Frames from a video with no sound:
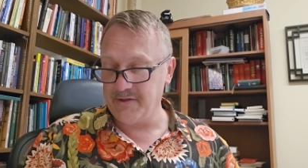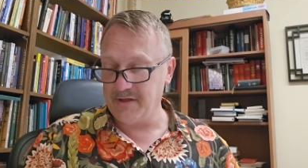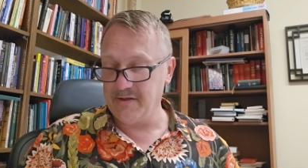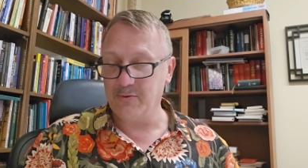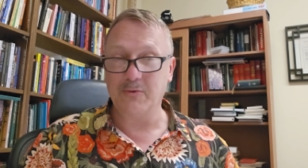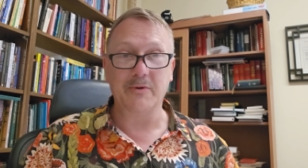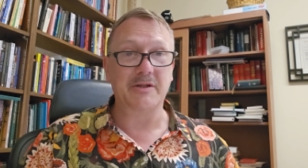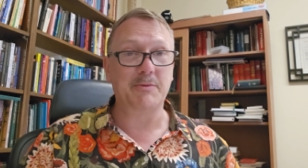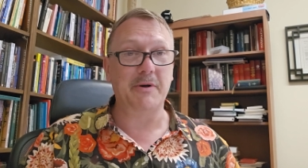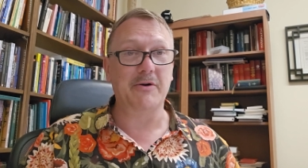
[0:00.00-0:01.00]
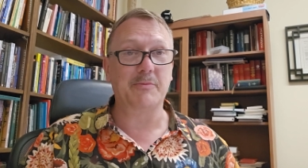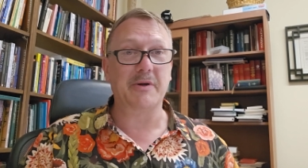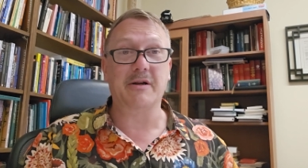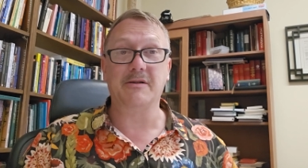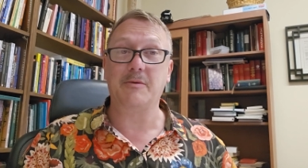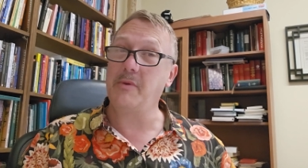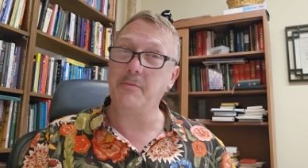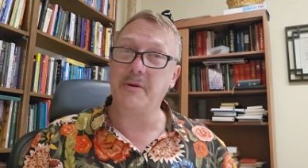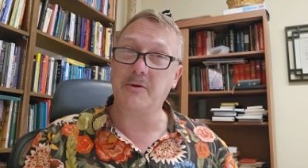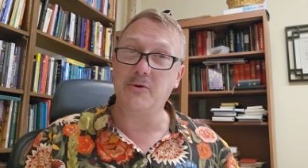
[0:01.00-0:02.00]
Son, and Holy Spirit because it
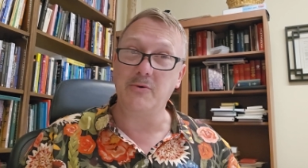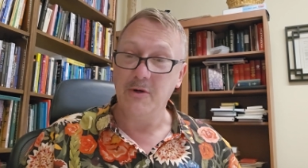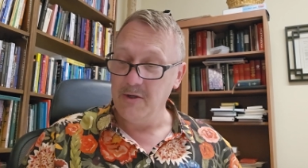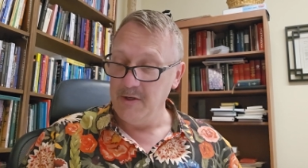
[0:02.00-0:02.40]
might be too,